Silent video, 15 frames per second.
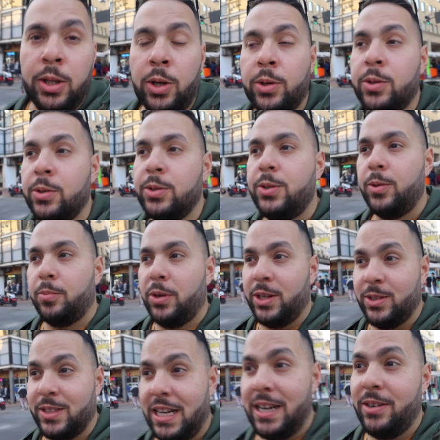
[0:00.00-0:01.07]
local to
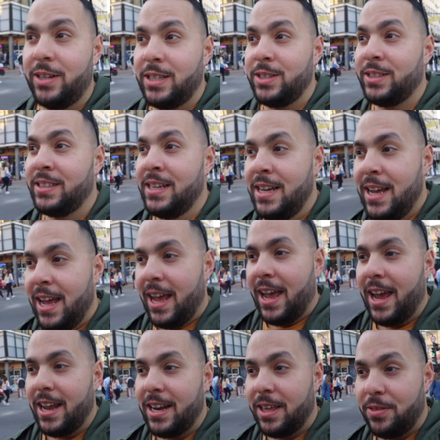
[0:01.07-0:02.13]
Buenos Aires.
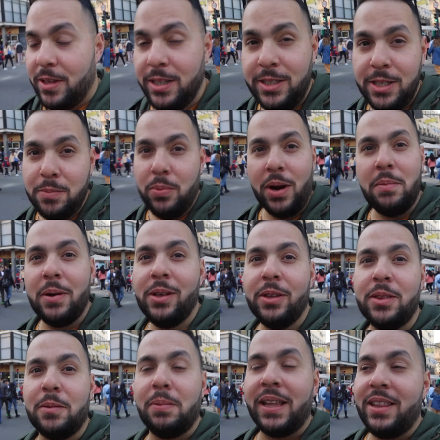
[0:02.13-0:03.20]
And this is primarily
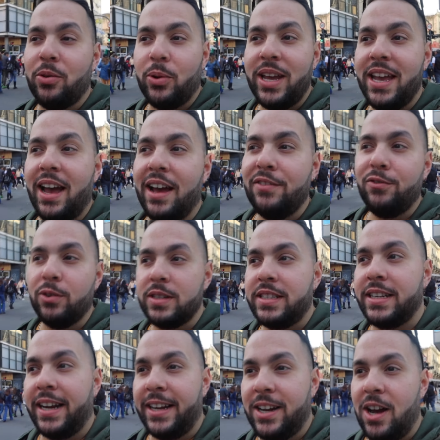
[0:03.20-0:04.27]
the plan that we had for
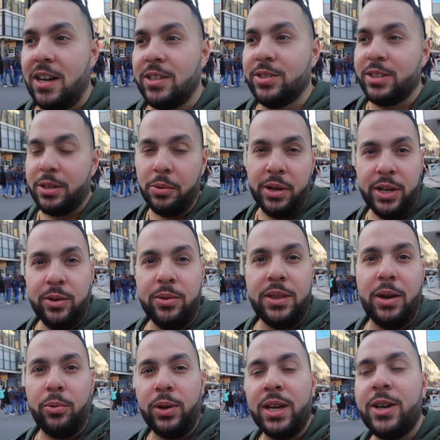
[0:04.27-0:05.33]
today, honestly. We knew
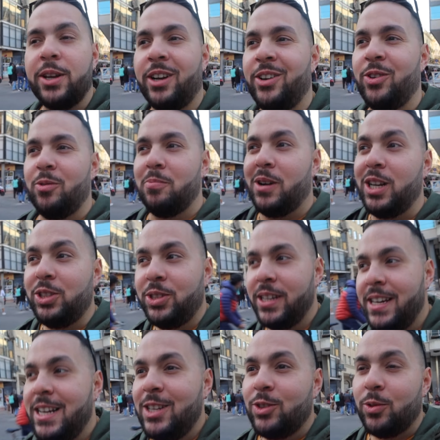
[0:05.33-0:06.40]
that we couldn't do much.
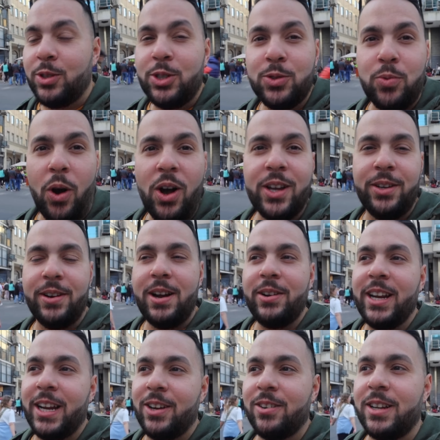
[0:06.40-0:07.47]
So we're just walking around here,